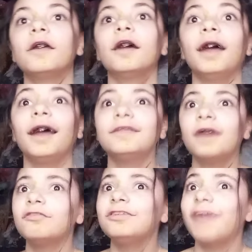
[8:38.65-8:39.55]
And I had to
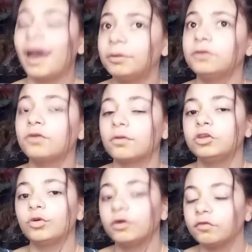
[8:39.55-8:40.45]
have a napkin on me
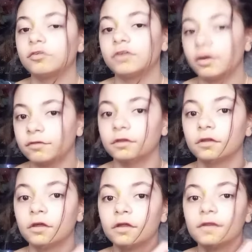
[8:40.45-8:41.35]

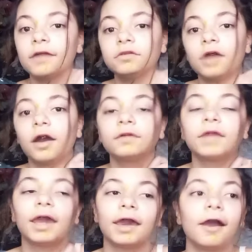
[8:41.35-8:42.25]
24/7 that entire
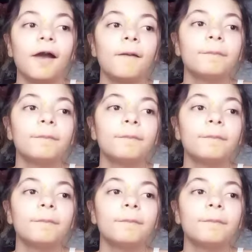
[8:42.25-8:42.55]
day